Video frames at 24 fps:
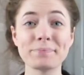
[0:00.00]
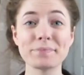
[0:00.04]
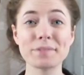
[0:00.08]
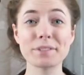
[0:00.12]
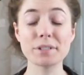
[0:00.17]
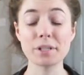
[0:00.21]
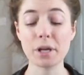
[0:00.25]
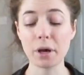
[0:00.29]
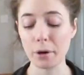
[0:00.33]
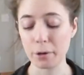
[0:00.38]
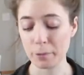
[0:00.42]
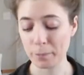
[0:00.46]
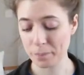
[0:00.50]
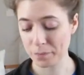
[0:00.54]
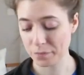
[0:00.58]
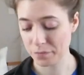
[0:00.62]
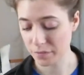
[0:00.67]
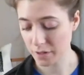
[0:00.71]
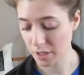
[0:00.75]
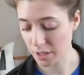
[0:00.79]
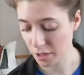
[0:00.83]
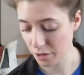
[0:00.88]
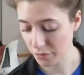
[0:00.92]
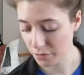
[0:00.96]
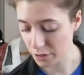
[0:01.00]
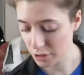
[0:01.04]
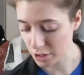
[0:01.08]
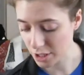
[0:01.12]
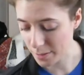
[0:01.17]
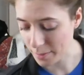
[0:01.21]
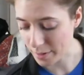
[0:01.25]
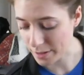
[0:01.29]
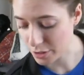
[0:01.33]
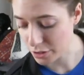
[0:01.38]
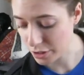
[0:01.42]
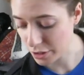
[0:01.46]
So in your first
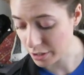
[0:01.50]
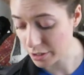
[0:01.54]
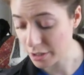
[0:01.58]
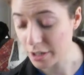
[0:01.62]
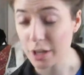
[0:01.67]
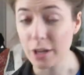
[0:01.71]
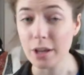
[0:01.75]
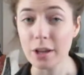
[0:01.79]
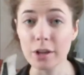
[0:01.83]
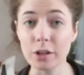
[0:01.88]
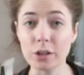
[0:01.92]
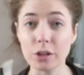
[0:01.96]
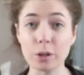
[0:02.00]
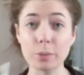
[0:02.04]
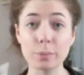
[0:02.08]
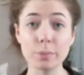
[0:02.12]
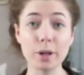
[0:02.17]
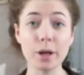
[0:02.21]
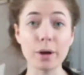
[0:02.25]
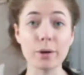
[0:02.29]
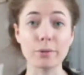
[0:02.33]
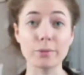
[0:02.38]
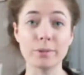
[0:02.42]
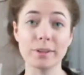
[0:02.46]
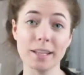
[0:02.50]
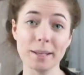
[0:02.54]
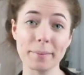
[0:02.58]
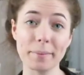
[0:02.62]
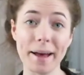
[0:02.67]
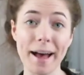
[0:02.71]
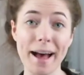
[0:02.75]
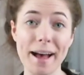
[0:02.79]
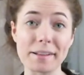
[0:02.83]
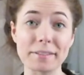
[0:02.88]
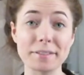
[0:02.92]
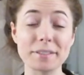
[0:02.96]
trimester, you bloat really
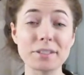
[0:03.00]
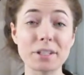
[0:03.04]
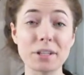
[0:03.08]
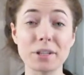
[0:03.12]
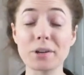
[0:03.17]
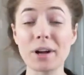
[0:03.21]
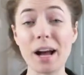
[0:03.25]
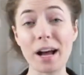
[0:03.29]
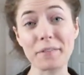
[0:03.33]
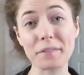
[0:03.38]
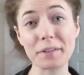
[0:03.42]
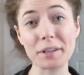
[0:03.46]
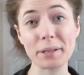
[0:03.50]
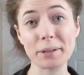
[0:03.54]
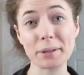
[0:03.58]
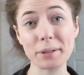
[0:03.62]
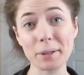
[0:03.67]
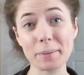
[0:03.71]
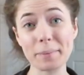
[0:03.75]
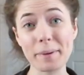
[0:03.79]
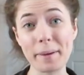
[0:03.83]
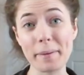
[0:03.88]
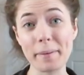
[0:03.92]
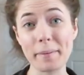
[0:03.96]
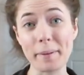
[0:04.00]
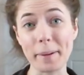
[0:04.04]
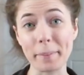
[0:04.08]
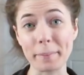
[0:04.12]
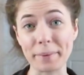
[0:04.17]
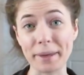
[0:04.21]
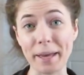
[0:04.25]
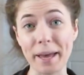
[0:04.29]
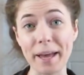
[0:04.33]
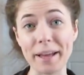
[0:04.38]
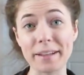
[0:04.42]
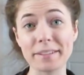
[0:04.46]
bad. So you don't have a cute little baby
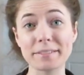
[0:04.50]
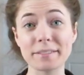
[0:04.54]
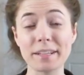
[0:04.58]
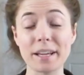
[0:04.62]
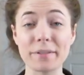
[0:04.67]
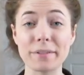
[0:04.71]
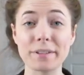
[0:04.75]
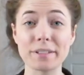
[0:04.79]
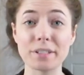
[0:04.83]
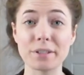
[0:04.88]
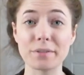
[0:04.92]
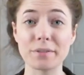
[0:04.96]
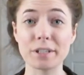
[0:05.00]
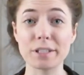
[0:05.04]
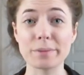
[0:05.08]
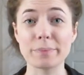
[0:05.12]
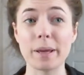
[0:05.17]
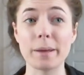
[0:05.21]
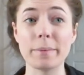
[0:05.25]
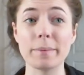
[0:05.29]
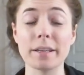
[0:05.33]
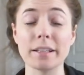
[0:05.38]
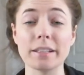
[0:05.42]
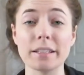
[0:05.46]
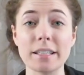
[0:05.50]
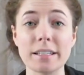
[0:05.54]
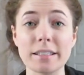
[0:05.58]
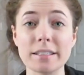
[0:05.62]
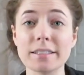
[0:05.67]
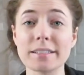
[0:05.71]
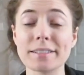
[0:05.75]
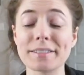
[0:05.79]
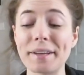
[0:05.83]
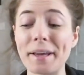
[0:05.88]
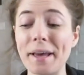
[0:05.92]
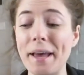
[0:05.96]
bump yet, if it's your first baby at
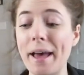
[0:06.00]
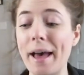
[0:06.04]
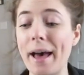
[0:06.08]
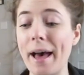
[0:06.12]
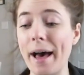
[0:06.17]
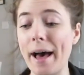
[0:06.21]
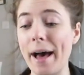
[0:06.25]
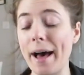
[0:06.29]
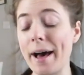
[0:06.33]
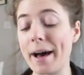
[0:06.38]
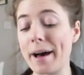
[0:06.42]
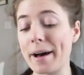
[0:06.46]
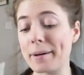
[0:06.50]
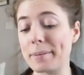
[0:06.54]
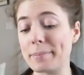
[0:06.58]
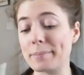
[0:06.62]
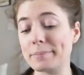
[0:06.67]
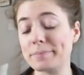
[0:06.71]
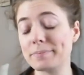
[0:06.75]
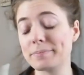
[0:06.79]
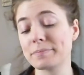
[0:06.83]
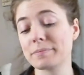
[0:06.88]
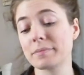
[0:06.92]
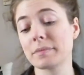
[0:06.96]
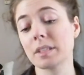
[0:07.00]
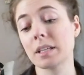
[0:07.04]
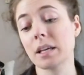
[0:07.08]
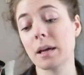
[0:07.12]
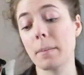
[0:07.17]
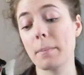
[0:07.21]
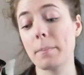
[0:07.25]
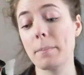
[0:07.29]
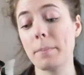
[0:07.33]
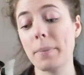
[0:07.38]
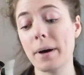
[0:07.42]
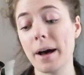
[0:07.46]
least. Um,
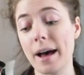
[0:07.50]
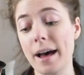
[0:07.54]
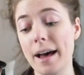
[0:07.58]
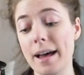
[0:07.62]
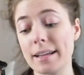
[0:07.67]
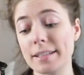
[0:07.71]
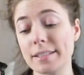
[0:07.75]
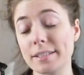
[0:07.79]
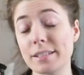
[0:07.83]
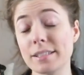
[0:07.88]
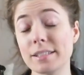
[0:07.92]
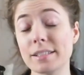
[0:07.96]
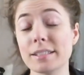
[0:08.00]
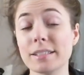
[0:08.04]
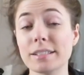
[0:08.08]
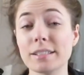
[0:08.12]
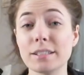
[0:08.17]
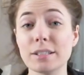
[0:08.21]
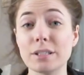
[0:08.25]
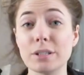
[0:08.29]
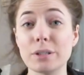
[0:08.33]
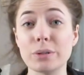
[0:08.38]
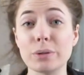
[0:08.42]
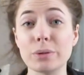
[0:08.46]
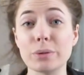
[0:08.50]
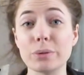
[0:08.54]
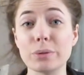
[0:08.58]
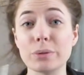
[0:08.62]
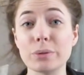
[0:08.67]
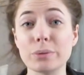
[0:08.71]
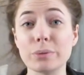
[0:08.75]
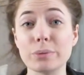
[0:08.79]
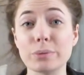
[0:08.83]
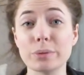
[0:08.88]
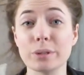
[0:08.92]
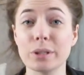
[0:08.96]
but
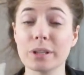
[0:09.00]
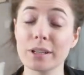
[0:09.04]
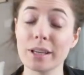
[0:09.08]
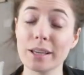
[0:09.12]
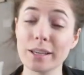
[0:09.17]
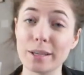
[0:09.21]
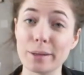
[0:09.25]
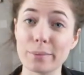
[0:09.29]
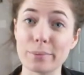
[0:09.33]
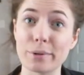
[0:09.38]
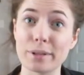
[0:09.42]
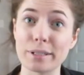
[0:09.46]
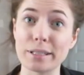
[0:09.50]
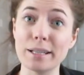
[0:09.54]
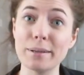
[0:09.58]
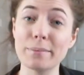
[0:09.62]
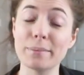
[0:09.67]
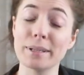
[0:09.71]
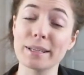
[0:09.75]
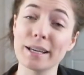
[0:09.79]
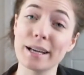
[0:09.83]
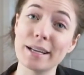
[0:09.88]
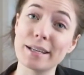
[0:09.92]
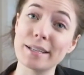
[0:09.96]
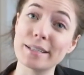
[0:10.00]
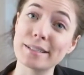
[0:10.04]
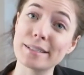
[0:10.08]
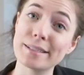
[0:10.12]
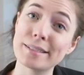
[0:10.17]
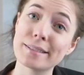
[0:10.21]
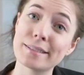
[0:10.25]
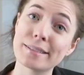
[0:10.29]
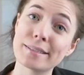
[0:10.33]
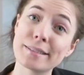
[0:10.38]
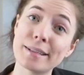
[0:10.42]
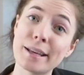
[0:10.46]
you look like you're pregnant
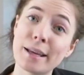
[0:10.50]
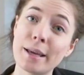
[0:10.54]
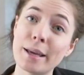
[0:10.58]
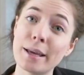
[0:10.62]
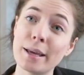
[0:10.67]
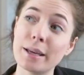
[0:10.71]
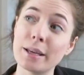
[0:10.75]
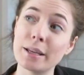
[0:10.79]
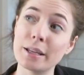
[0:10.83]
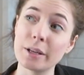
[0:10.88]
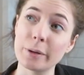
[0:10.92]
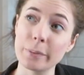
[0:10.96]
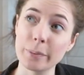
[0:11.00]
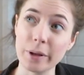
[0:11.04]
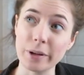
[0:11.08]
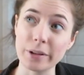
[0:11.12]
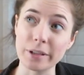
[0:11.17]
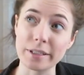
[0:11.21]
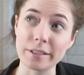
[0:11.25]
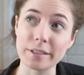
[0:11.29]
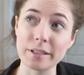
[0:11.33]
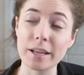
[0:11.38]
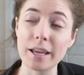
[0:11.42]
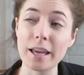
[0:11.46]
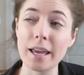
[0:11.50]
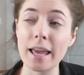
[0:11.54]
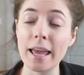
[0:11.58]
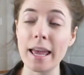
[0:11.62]
because you're bloated.